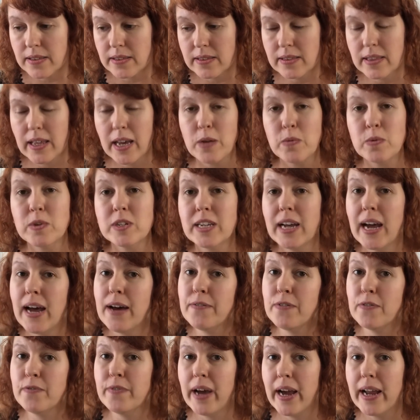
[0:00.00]
they would
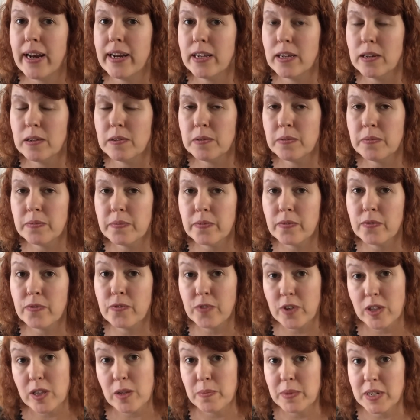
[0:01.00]
have value
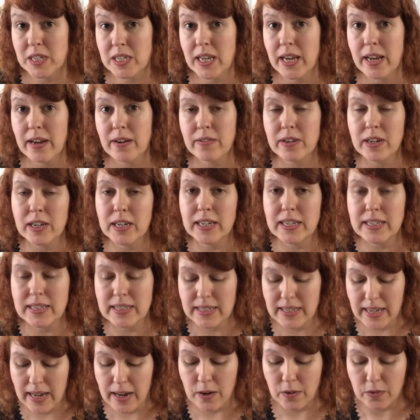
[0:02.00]
for the material
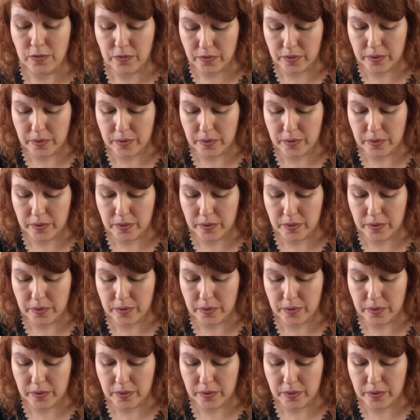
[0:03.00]
itself.